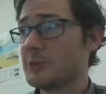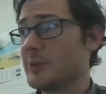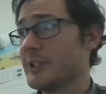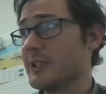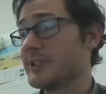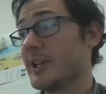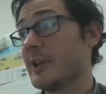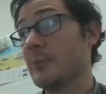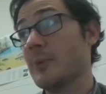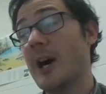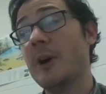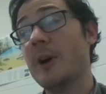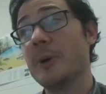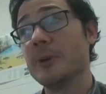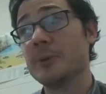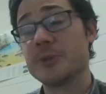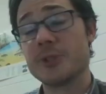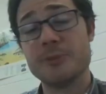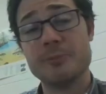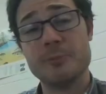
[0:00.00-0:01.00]
where you'd say, wow,
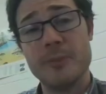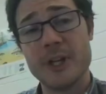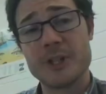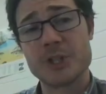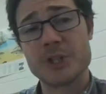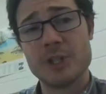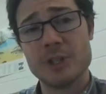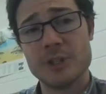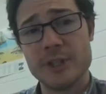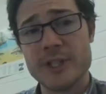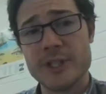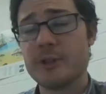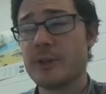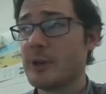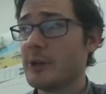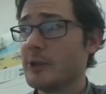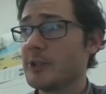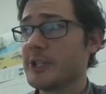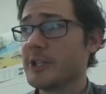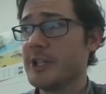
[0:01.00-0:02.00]
it was a much
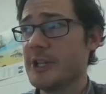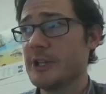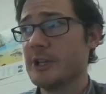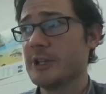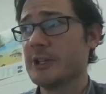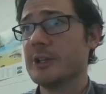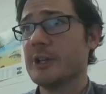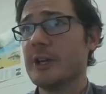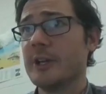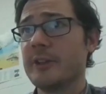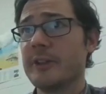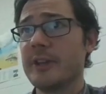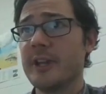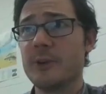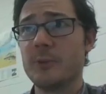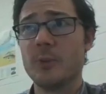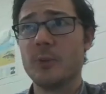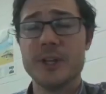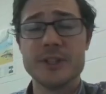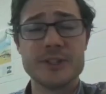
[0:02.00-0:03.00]
clearer year than
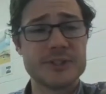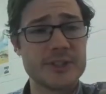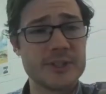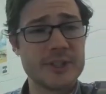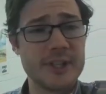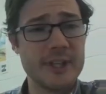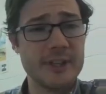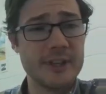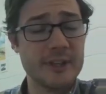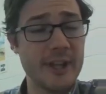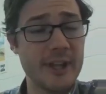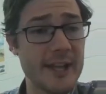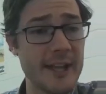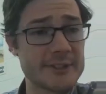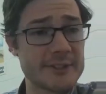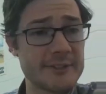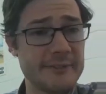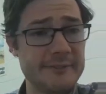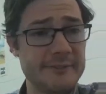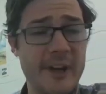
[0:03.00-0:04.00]
it was in the
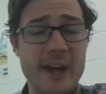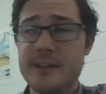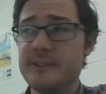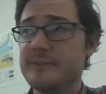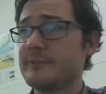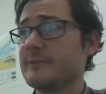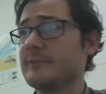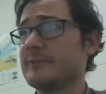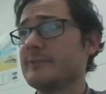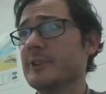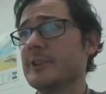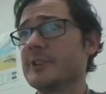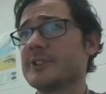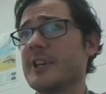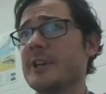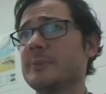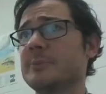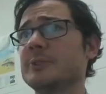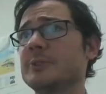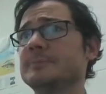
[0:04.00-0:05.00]
last 5, for
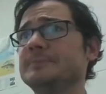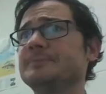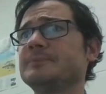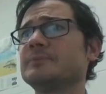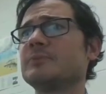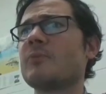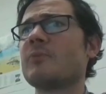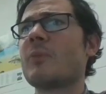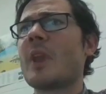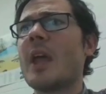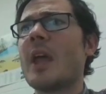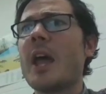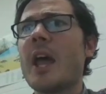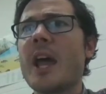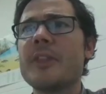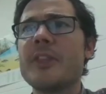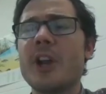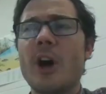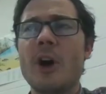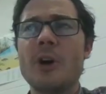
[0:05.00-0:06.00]
example.
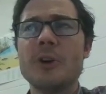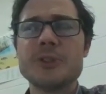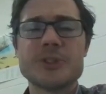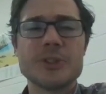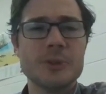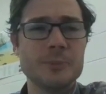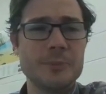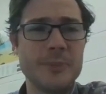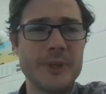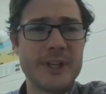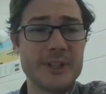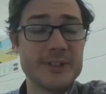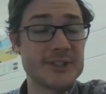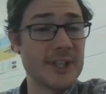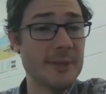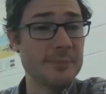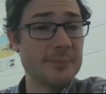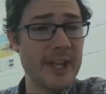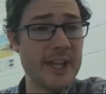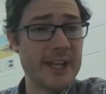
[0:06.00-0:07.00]
And then also because
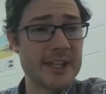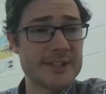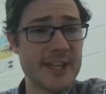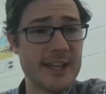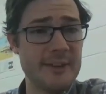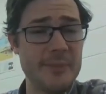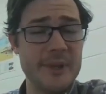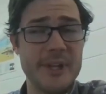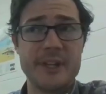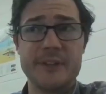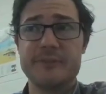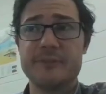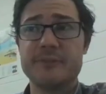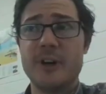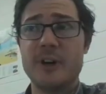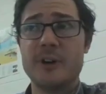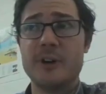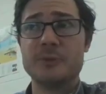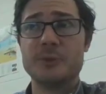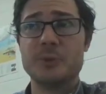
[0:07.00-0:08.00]
some lakes have been
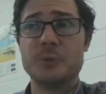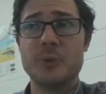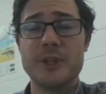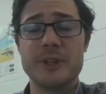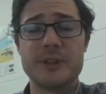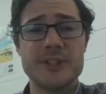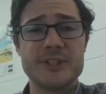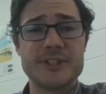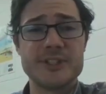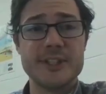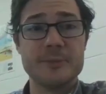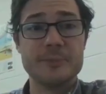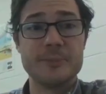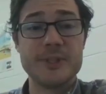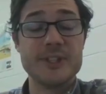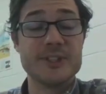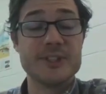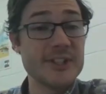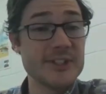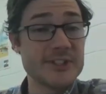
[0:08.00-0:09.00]
involved with the
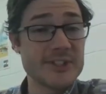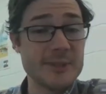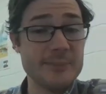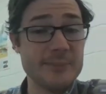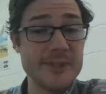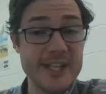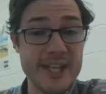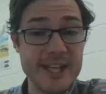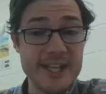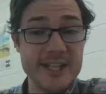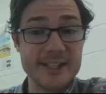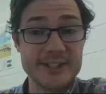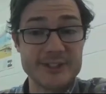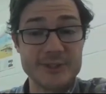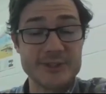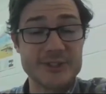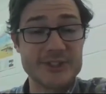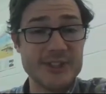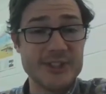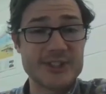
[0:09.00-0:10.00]
CLMP since the beginning,
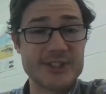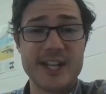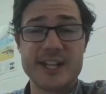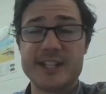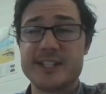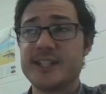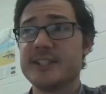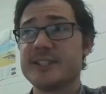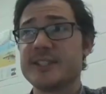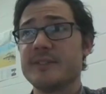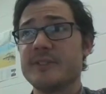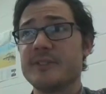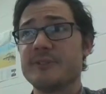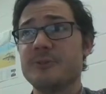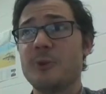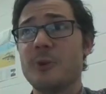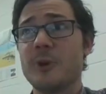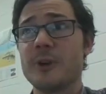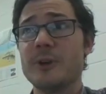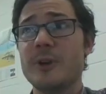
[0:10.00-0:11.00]
so since
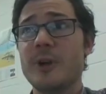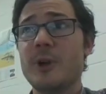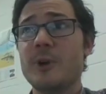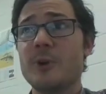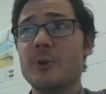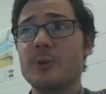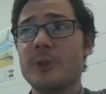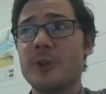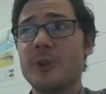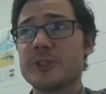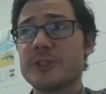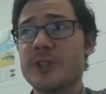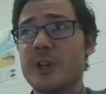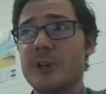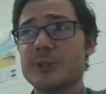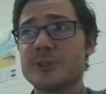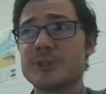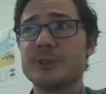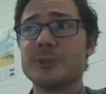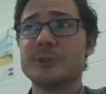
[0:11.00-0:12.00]
1974, there's
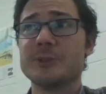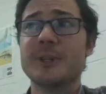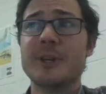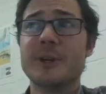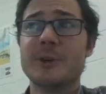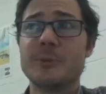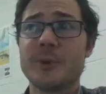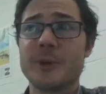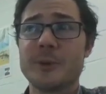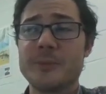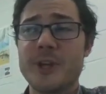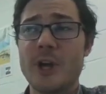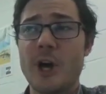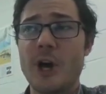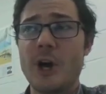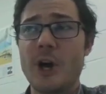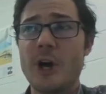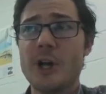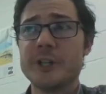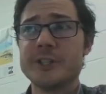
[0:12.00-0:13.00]
also where it'd be
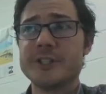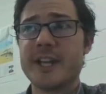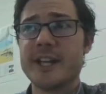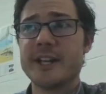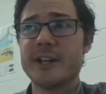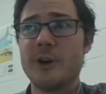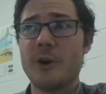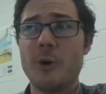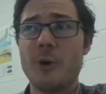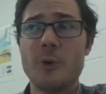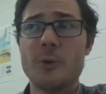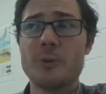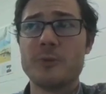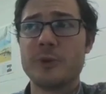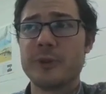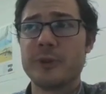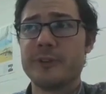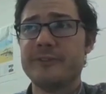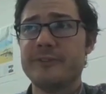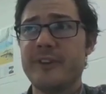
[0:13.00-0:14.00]
all data
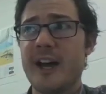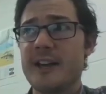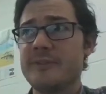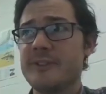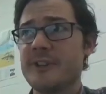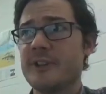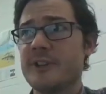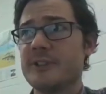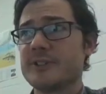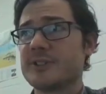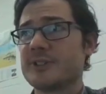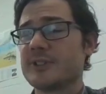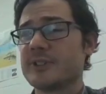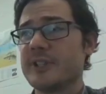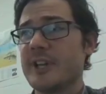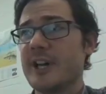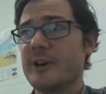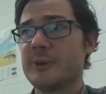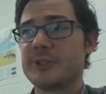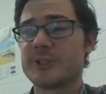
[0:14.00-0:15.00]
over the 5 years. So
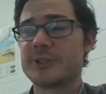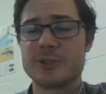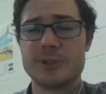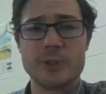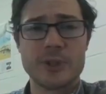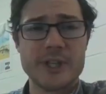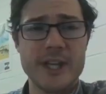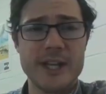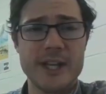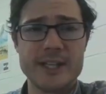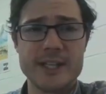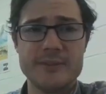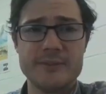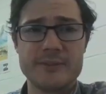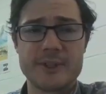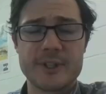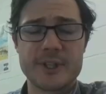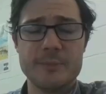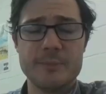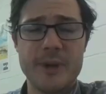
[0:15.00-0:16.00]
now it's looking at
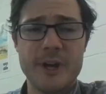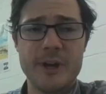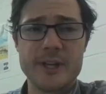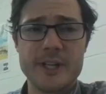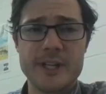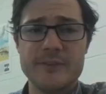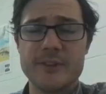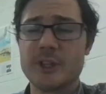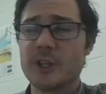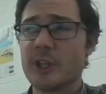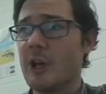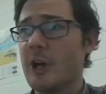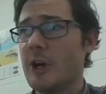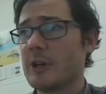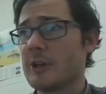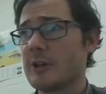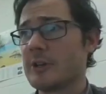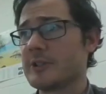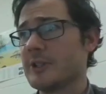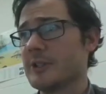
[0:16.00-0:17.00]
comparing even
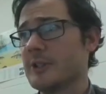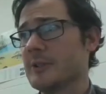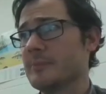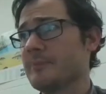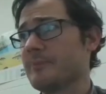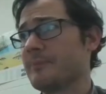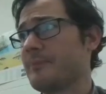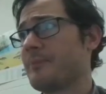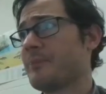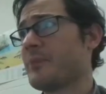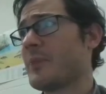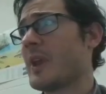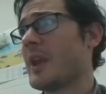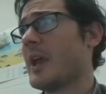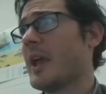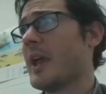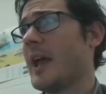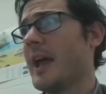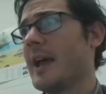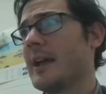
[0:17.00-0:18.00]
longer term.
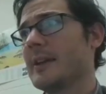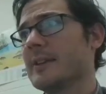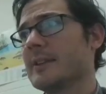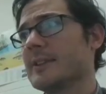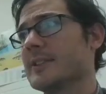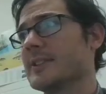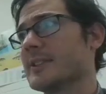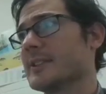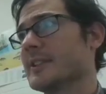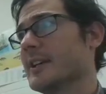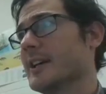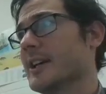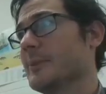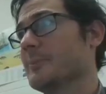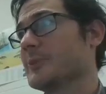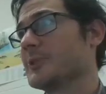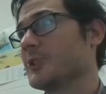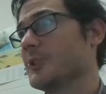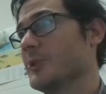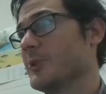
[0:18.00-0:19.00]
And
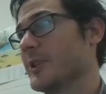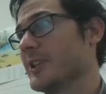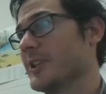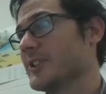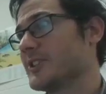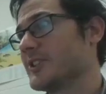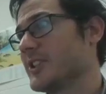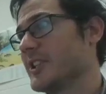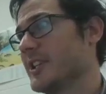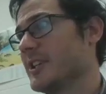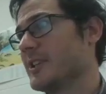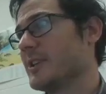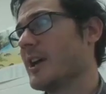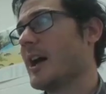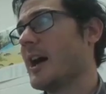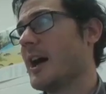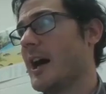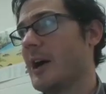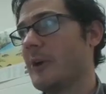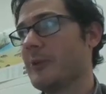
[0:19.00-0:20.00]
so you can see
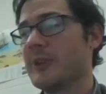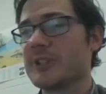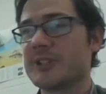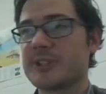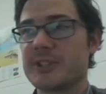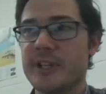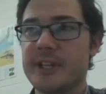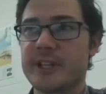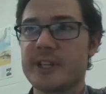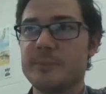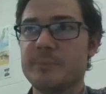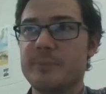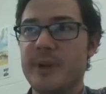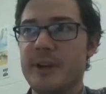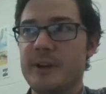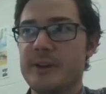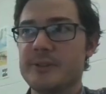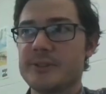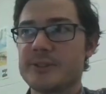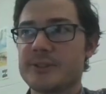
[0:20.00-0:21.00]
how this lake
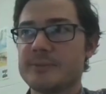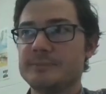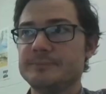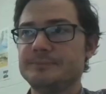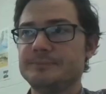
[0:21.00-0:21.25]
compares.